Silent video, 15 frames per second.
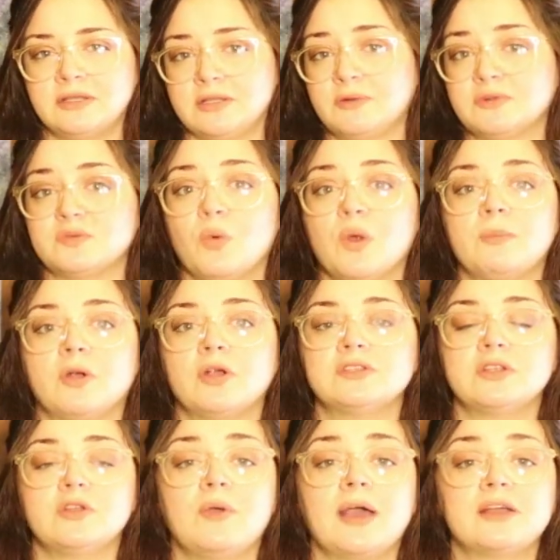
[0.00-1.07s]
there was one
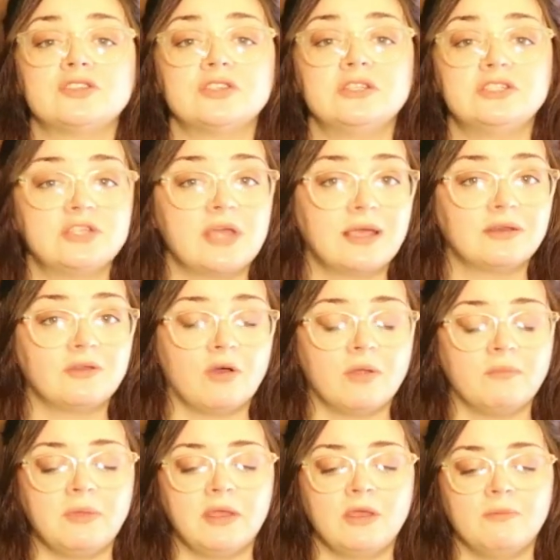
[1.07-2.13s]
person who actually checked
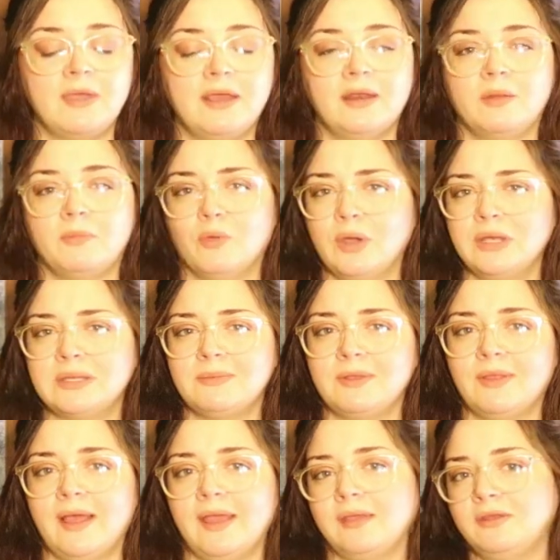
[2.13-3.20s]
on me, who made it a point to
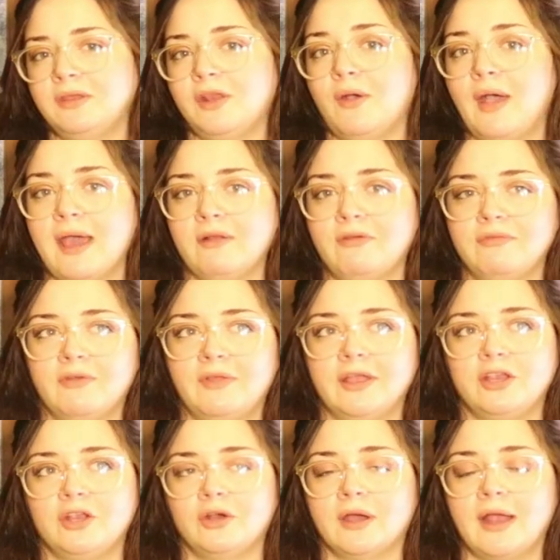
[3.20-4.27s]
be like, you know, I don't feel
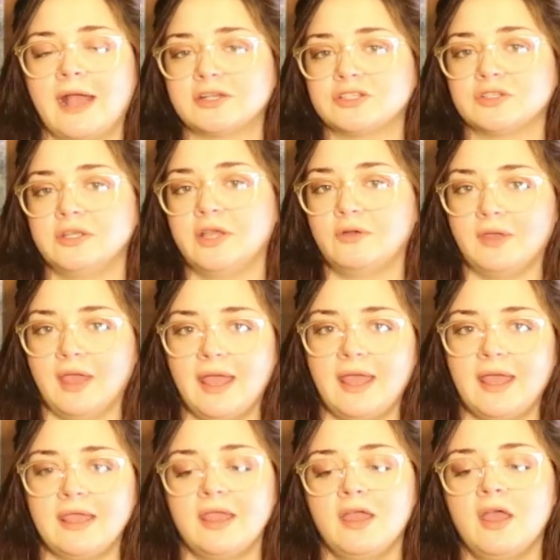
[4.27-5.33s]
like you're actually
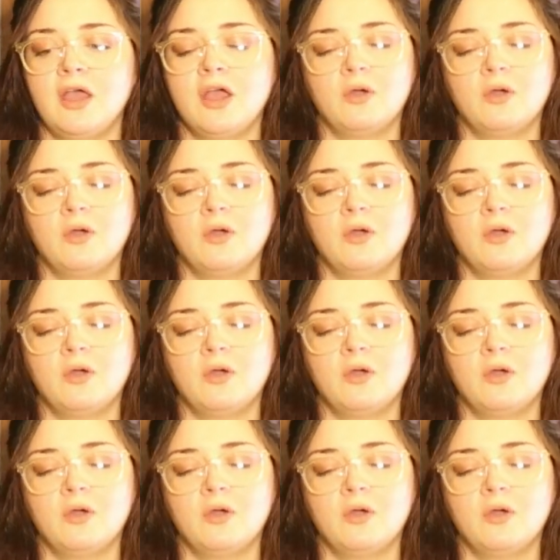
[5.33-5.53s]
okay.